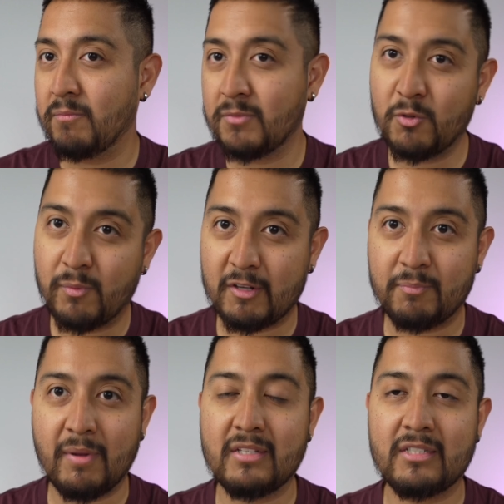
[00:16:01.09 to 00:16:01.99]
super
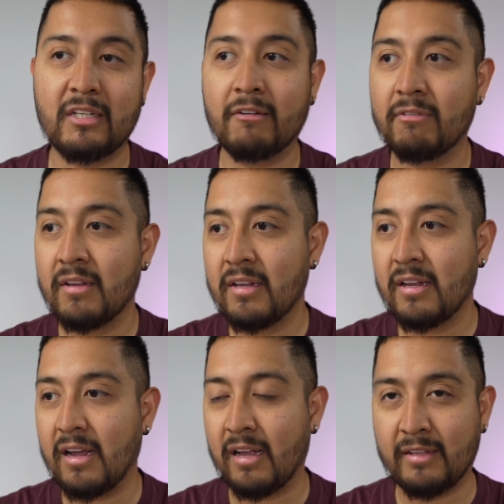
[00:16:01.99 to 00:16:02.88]
expensive,
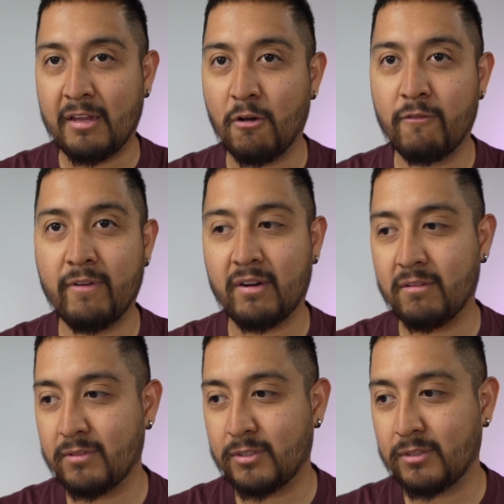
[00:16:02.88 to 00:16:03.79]
and they offer
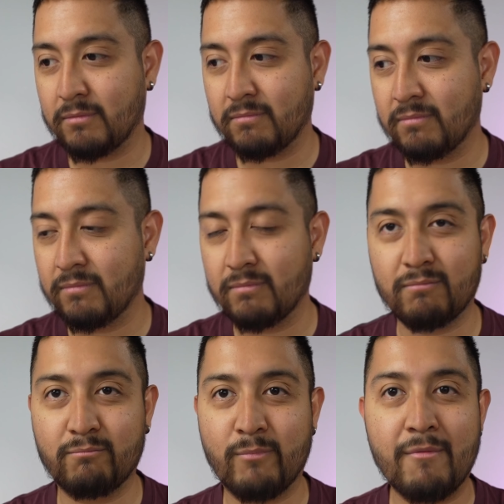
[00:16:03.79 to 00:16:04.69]

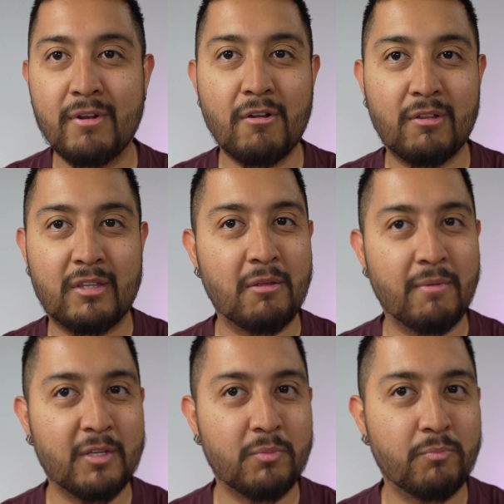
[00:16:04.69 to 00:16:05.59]
maybe not the
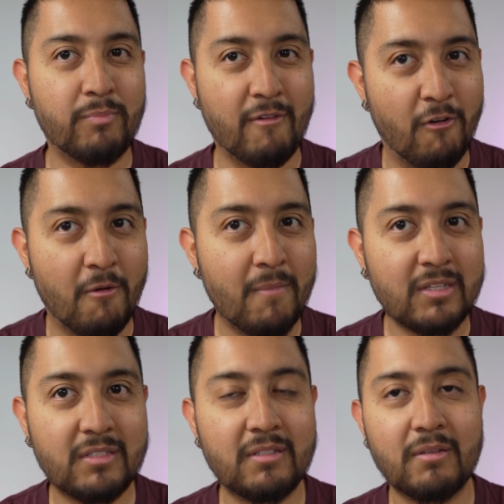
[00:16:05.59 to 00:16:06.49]
best
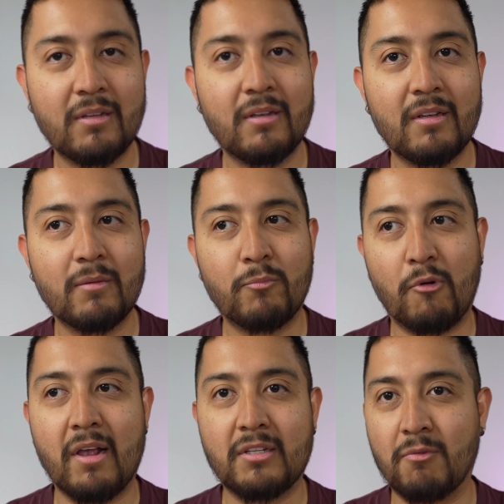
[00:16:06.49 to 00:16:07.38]
performance
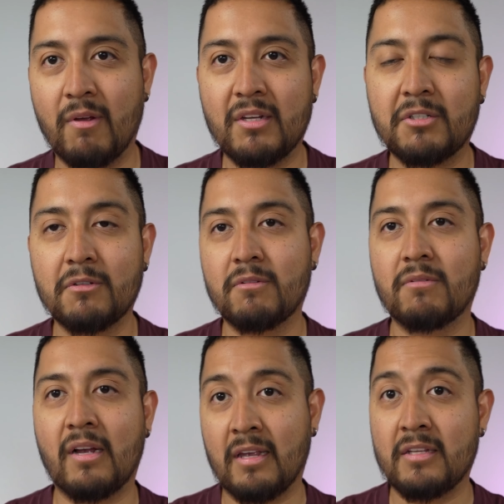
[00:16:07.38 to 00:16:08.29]
price ratio
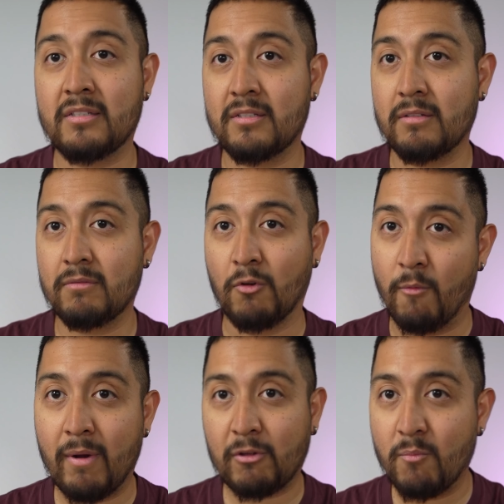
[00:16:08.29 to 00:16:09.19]
against
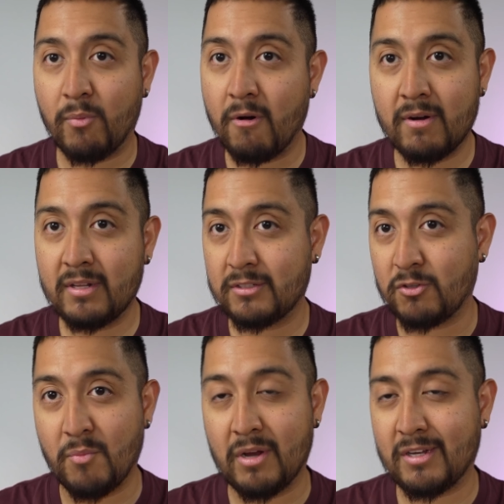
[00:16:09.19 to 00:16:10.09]
normal components,
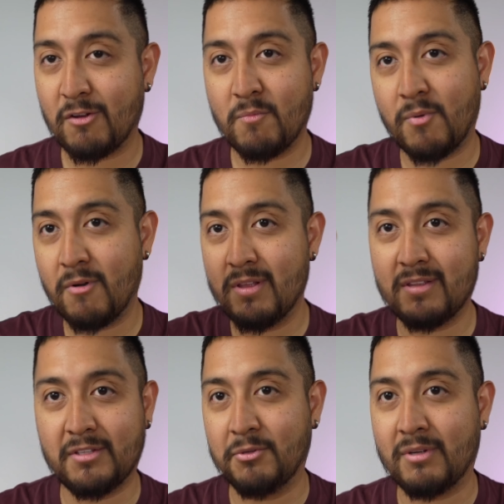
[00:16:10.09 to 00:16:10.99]
commercial components
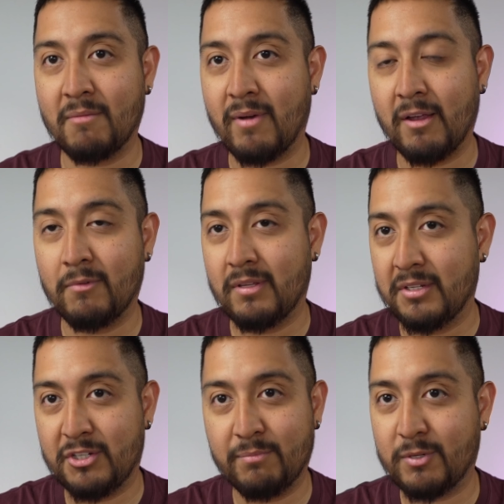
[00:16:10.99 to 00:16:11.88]
that you can buy with the
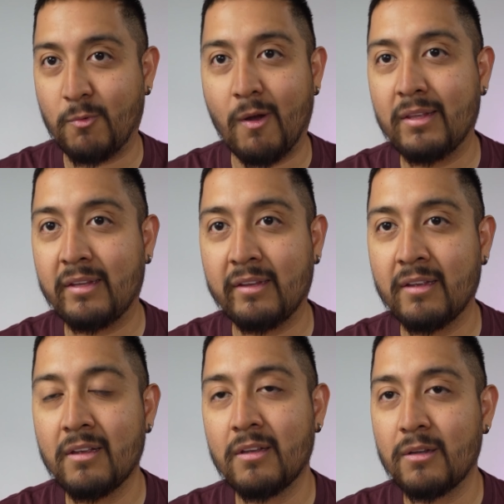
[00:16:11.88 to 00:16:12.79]
cheapest quality
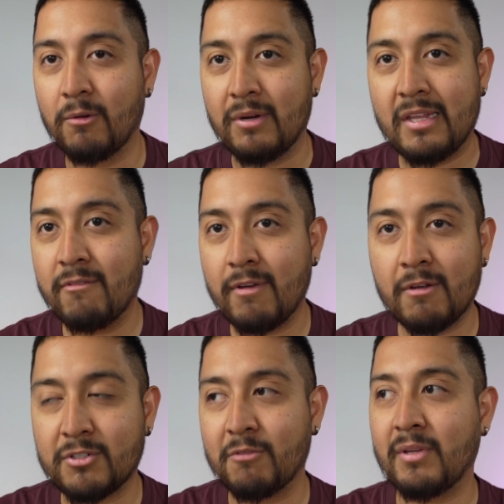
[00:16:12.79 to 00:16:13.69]
on eBay or
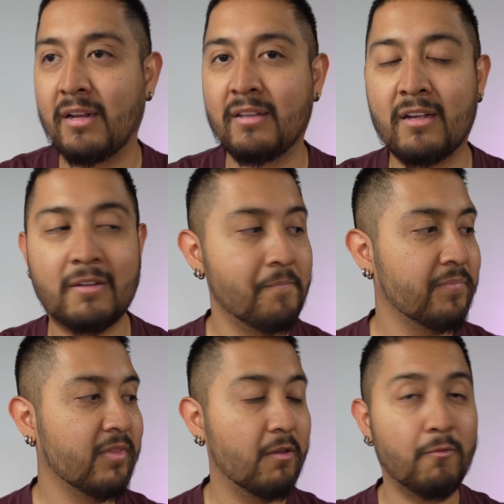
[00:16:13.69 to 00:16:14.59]
something like that.
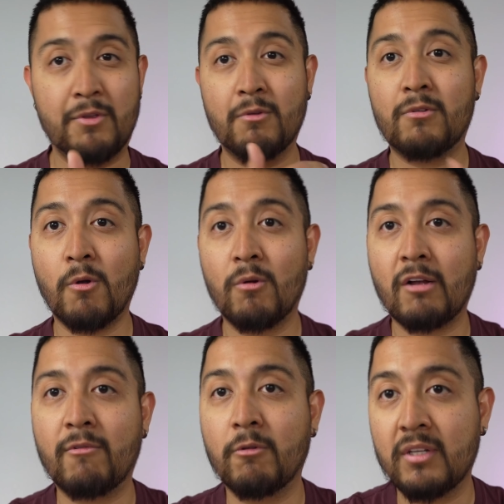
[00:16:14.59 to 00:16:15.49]
When you talk
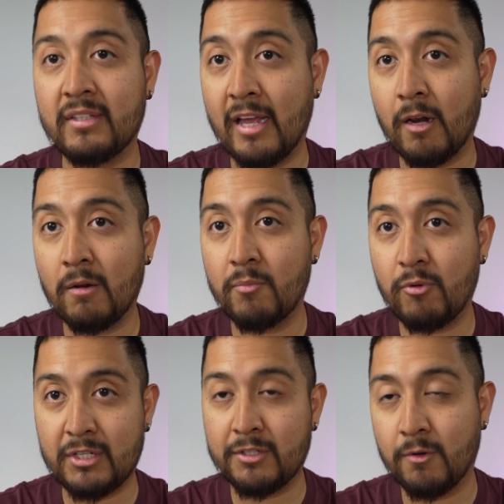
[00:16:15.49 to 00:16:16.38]
about Dell
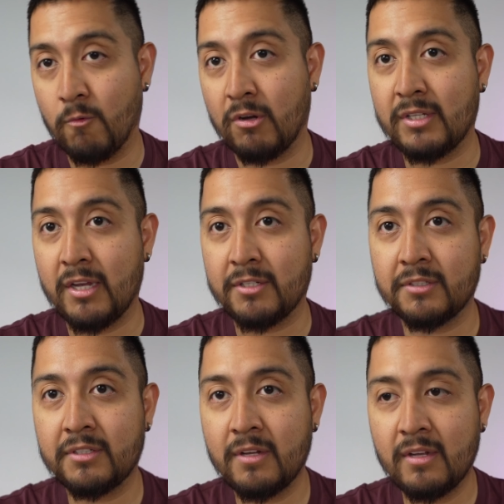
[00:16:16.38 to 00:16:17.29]
Precision
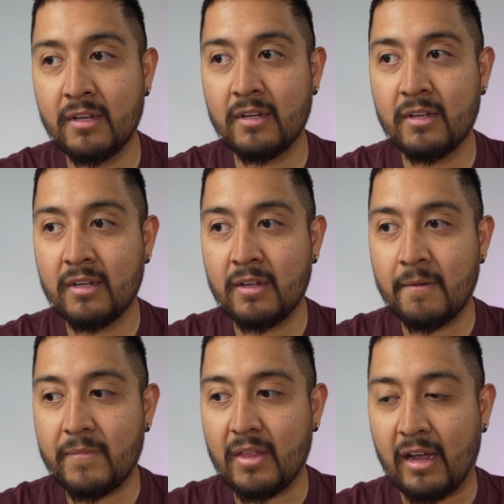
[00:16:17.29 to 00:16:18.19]
workstations,
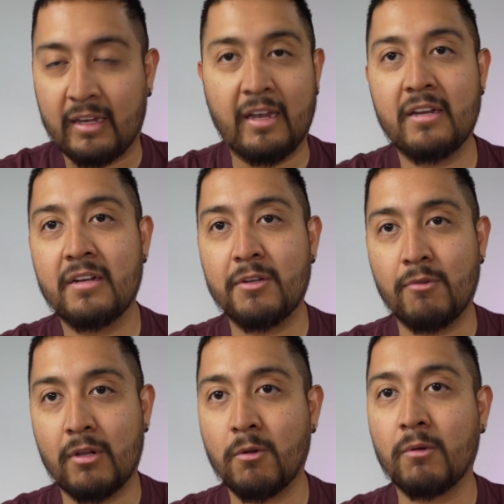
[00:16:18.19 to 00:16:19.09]
again, you
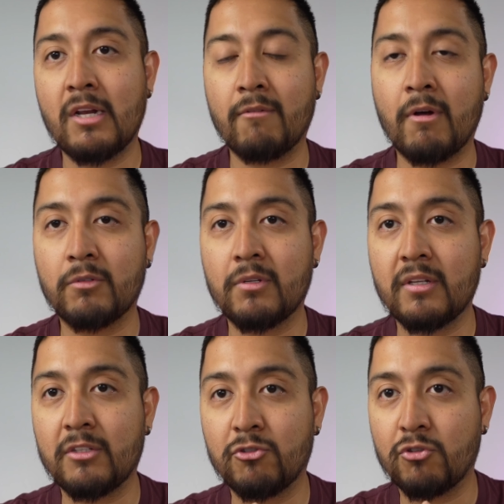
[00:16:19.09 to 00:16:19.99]
are talking about
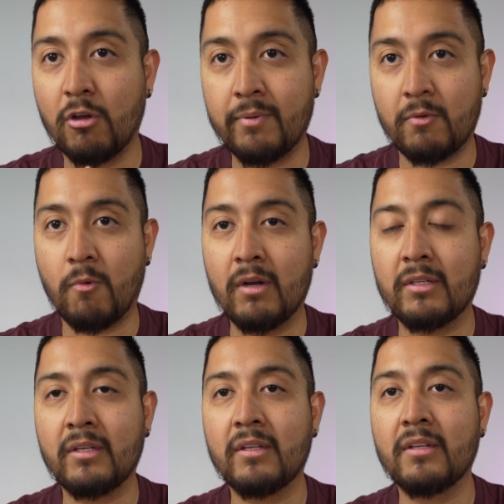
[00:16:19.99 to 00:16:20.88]
top
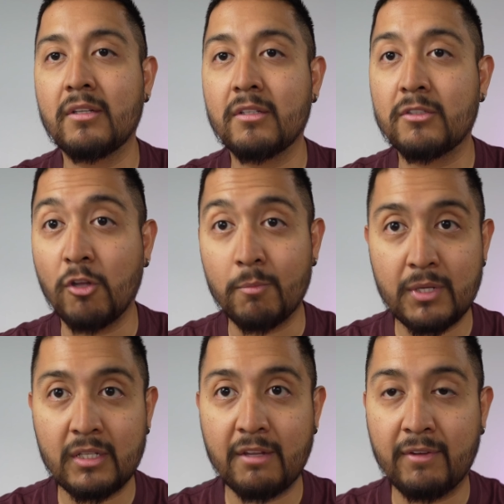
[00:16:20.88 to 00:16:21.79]
quality, top
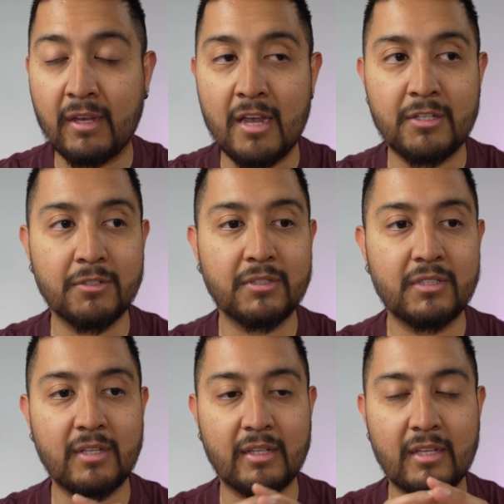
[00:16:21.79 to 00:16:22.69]
certifications,
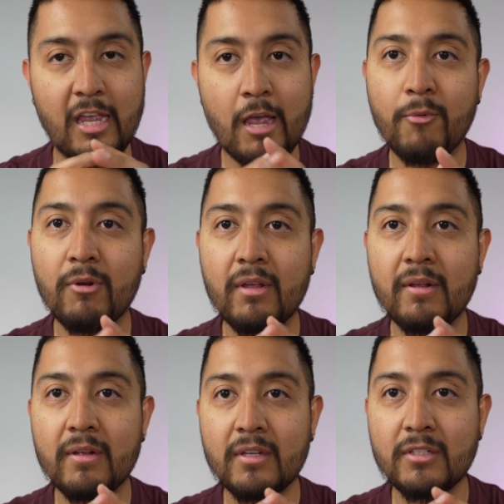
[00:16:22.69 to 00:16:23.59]
that
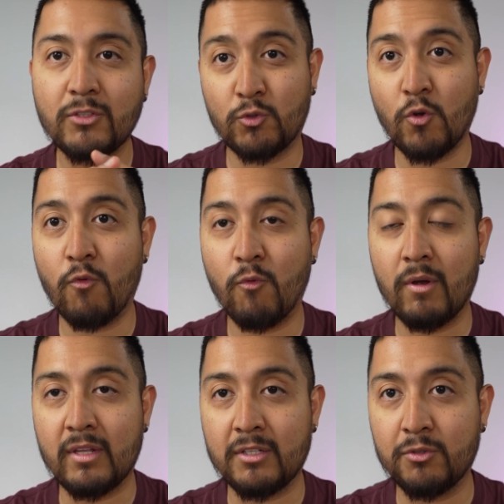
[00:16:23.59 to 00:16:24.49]
every software
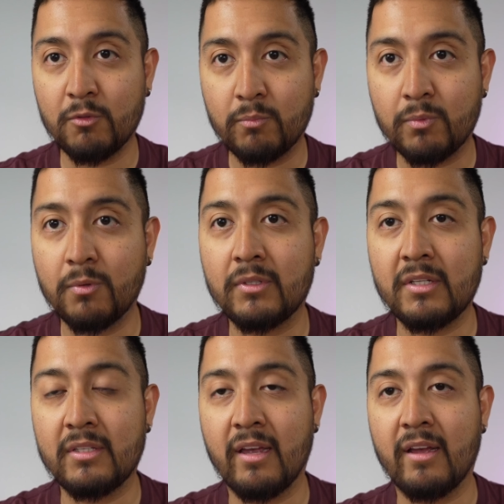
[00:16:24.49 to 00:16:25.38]
that you put
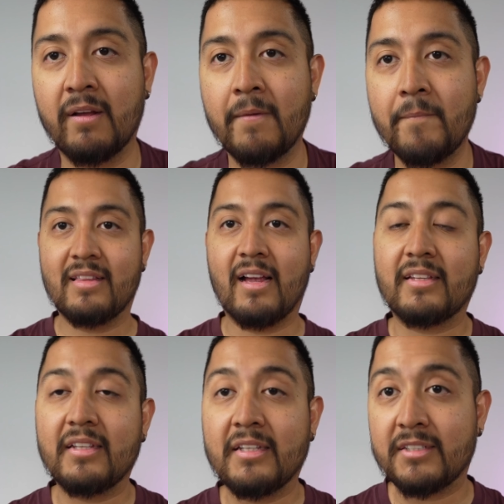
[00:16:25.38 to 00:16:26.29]
in there
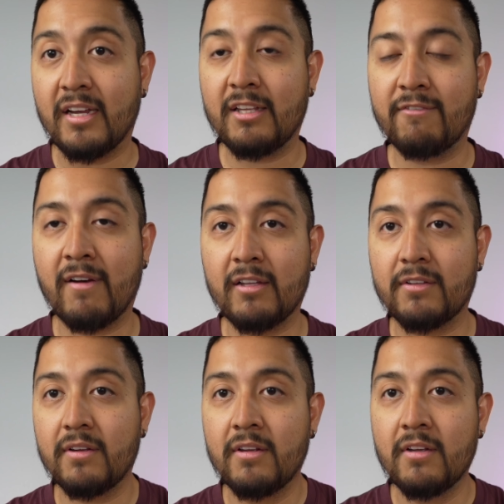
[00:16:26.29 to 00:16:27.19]
that is certified
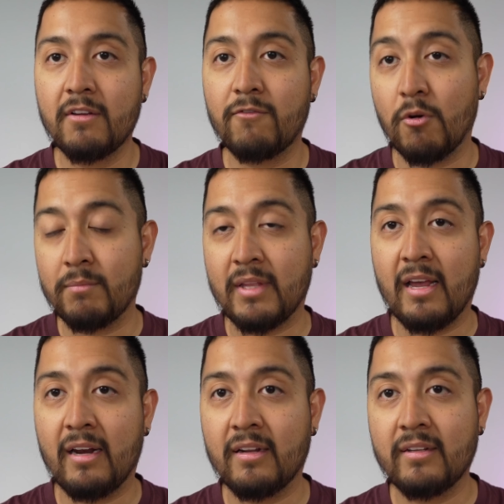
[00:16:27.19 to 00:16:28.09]
from
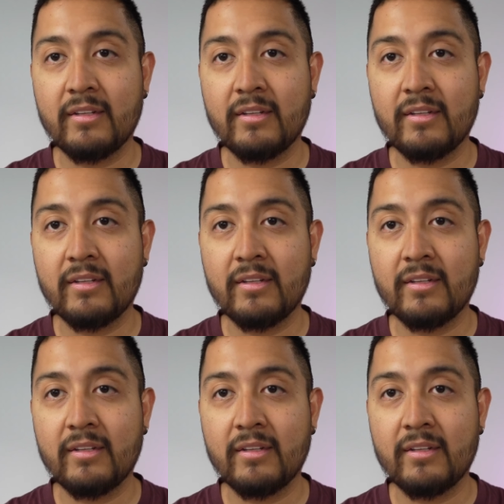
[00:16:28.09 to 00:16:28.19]
Dell,